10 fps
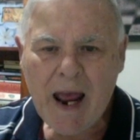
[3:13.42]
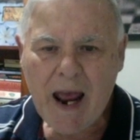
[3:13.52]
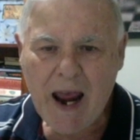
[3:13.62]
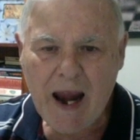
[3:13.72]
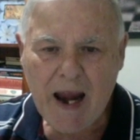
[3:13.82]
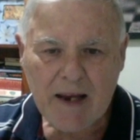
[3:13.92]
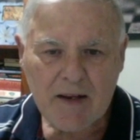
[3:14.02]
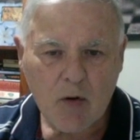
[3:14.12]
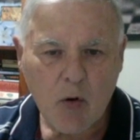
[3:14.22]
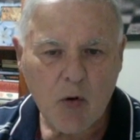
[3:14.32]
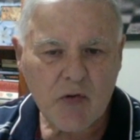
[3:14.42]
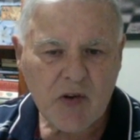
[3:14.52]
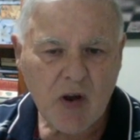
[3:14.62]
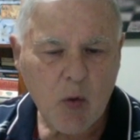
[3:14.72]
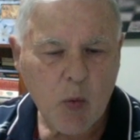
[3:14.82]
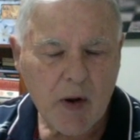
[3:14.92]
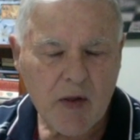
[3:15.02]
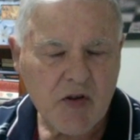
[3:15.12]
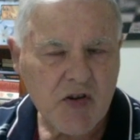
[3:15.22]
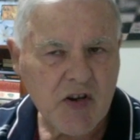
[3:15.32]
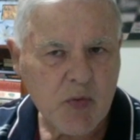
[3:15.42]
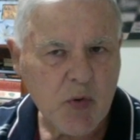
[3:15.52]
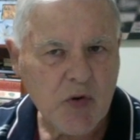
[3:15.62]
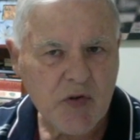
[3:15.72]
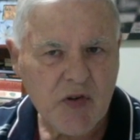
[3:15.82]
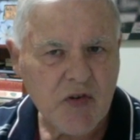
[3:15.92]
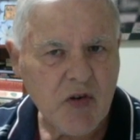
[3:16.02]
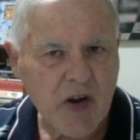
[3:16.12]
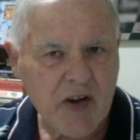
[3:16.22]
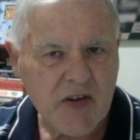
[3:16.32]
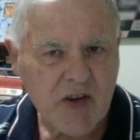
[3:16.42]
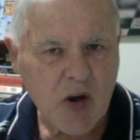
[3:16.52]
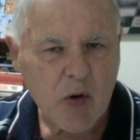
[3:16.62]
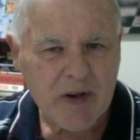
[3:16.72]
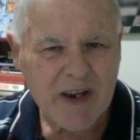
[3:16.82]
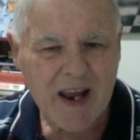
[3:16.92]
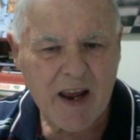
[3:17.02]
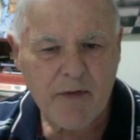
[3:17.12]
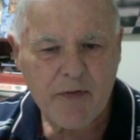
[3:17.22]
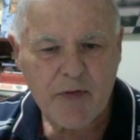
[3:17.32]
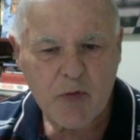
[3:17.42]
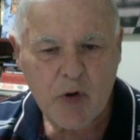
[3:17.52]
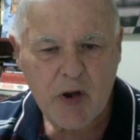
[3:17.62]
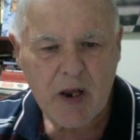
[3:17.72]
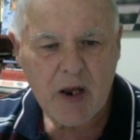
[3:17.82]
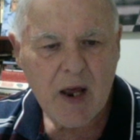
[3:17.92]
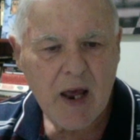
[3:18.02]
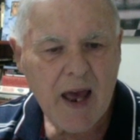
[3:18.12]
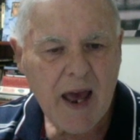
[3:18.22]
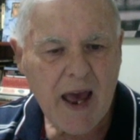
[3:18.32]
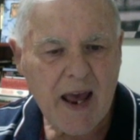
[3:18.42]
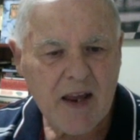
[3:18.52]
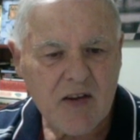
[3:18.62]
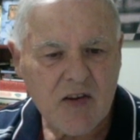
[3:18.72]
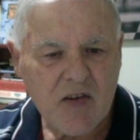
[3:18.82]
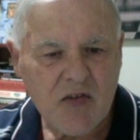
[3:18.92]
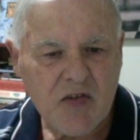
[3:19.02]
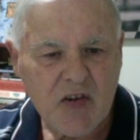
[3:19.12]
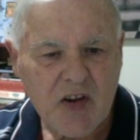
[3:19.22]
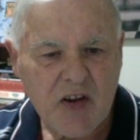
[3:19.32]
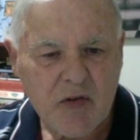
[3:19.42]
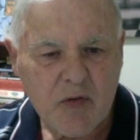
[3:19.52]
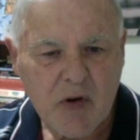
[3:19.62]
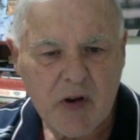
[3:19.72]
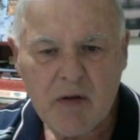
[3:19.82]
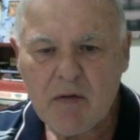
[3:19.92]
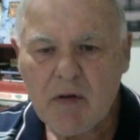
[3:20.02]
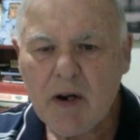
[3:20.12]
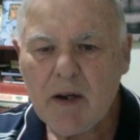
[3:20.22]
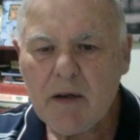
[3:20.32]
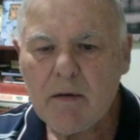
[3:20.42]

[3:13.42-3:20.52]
And also, one of the chess rules is knights go on f3 and c3, right?